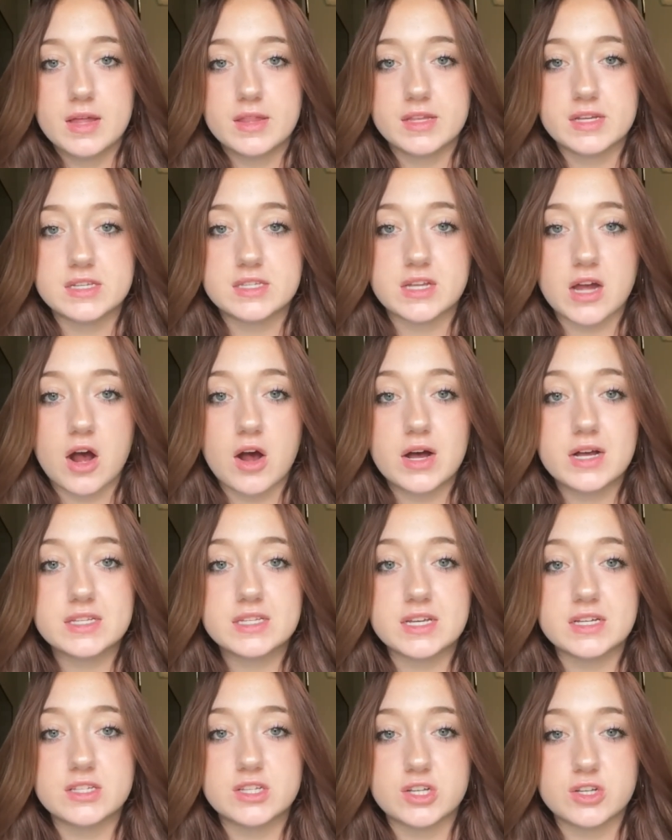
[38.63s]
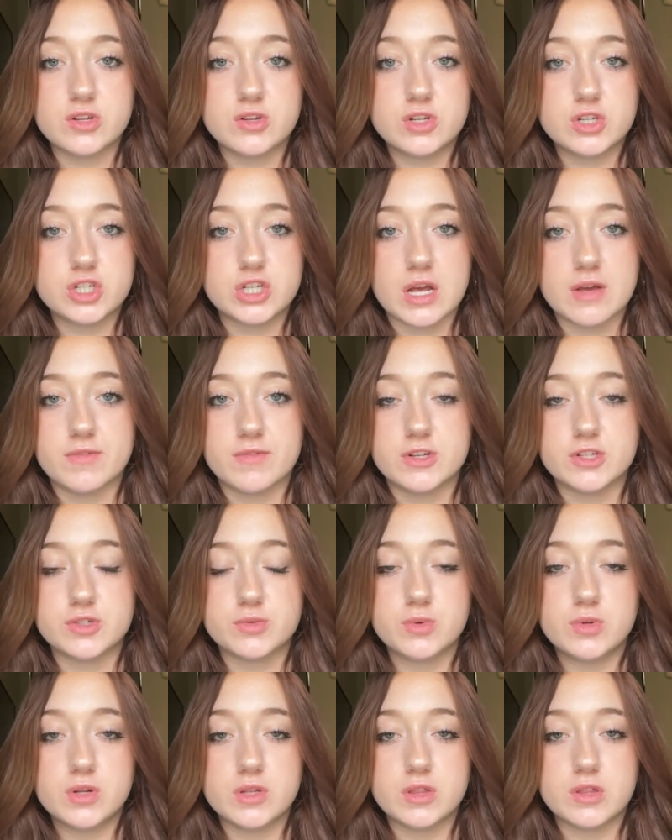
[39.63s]
This style has continued to shape
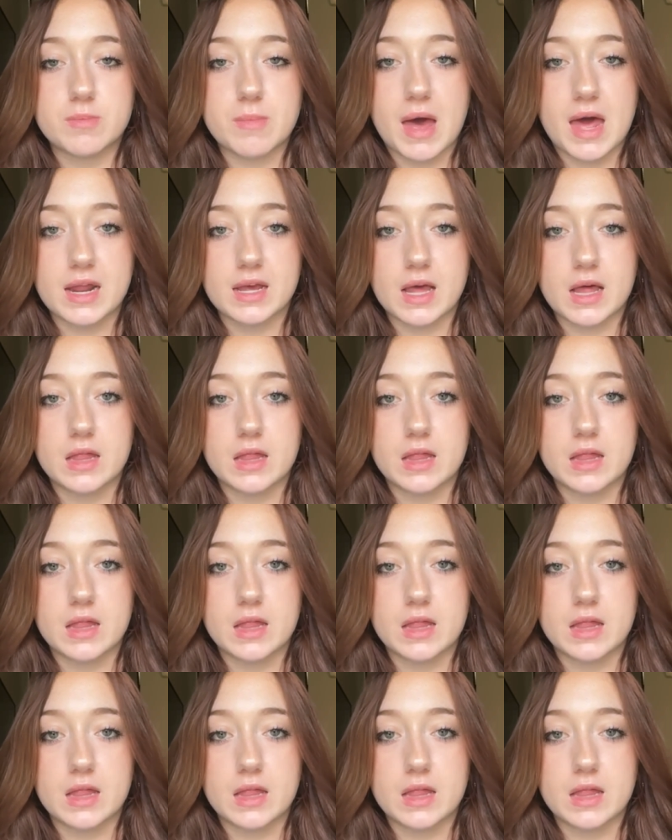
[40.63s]
visual and thematic